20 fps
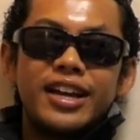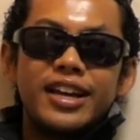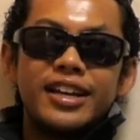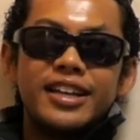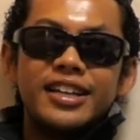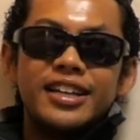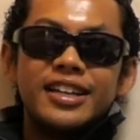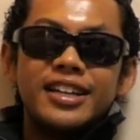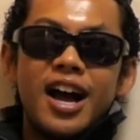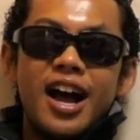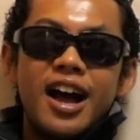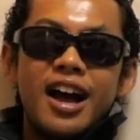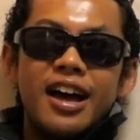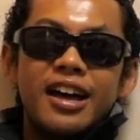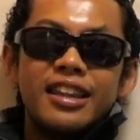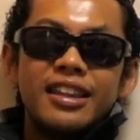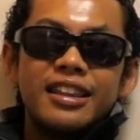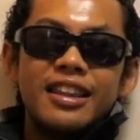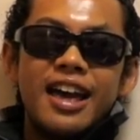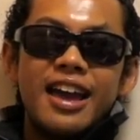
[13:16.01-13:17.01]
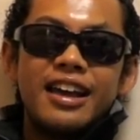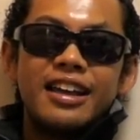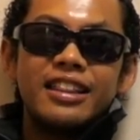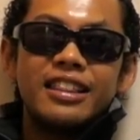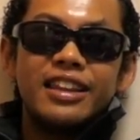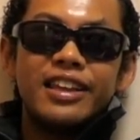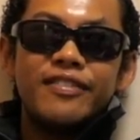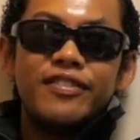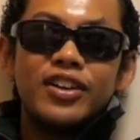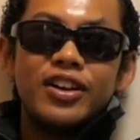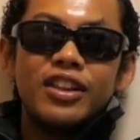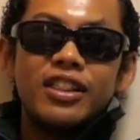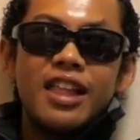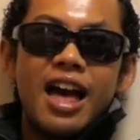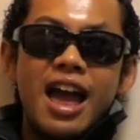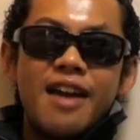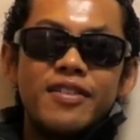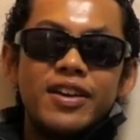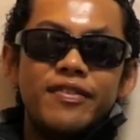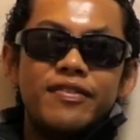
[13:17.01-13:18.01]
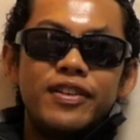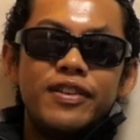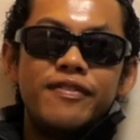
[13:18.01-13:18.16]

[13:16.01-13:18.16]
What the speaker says: Like, you can't like live your life